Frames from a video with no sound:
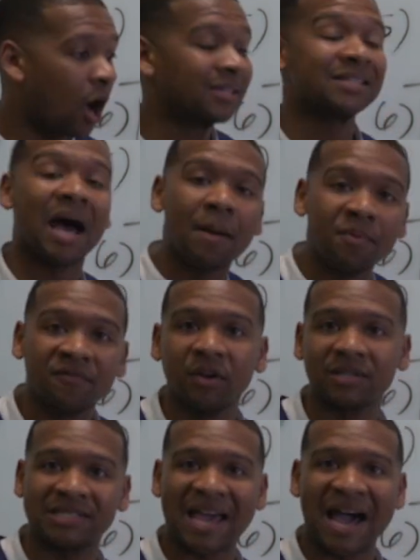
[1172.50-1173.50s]
on top of
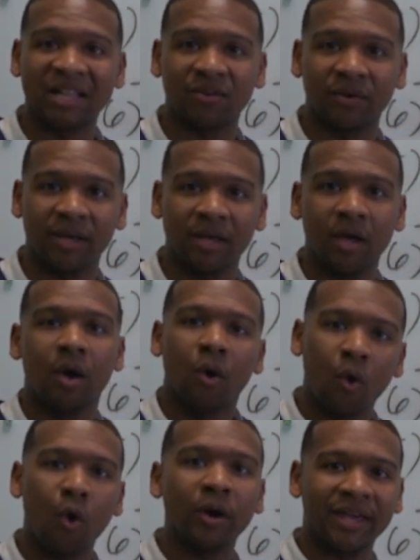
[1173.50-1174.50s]
your salary,
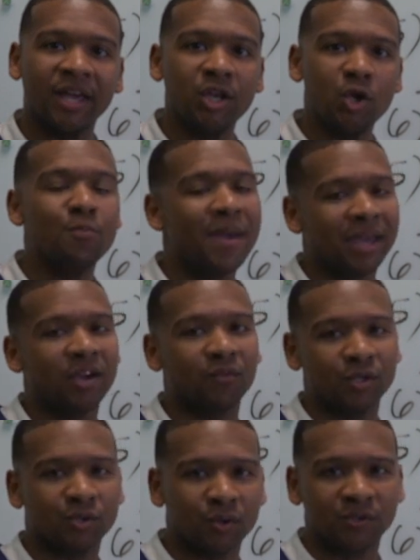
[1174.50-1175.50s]
or can you make it
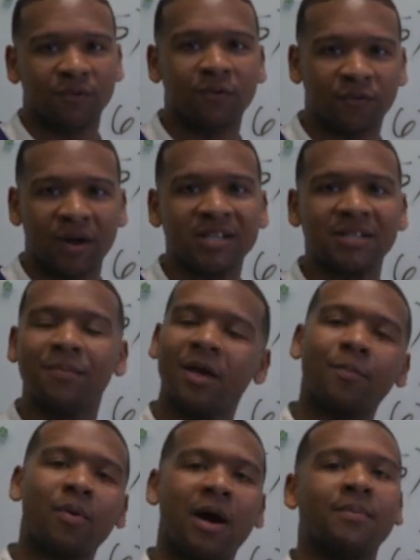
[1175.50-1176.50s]
resourceful for us and be
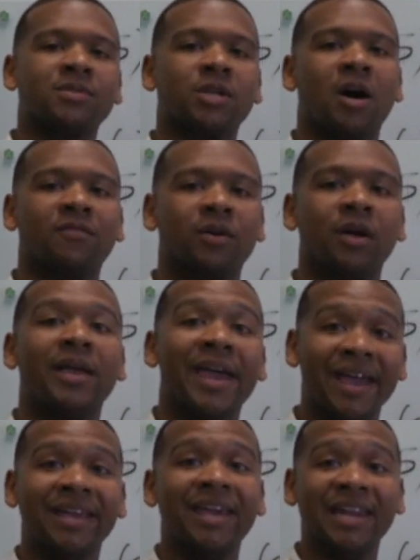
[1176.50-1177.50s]
a problem solver
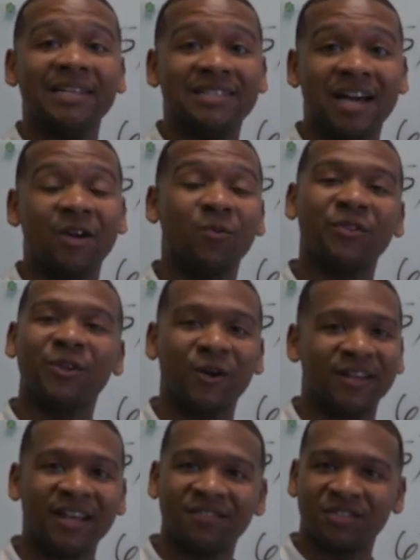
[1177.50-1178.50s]
and get it done with
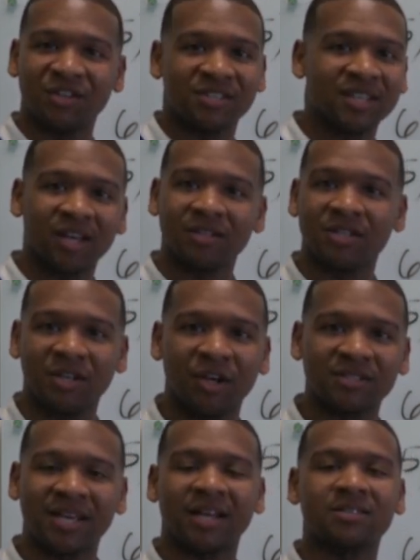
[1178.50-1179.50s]
your gifts, your skills, and
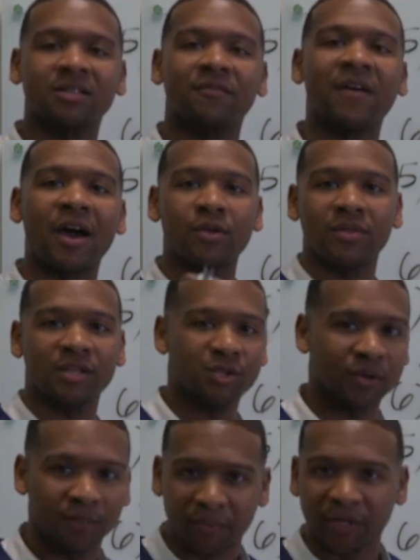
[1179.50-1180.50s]
your talents and the value that
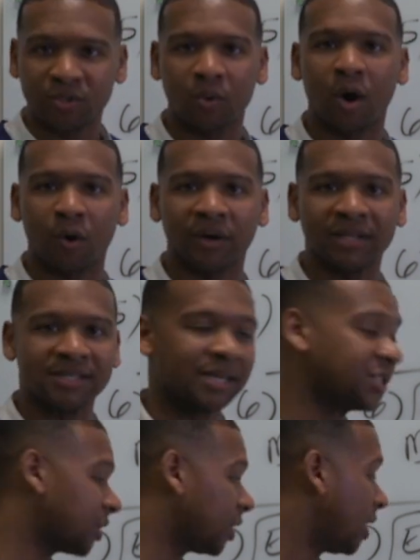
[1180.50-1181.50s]
you can bring to our
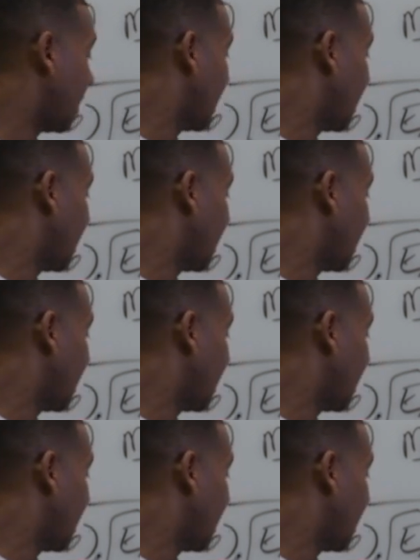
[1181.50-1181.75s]
organization?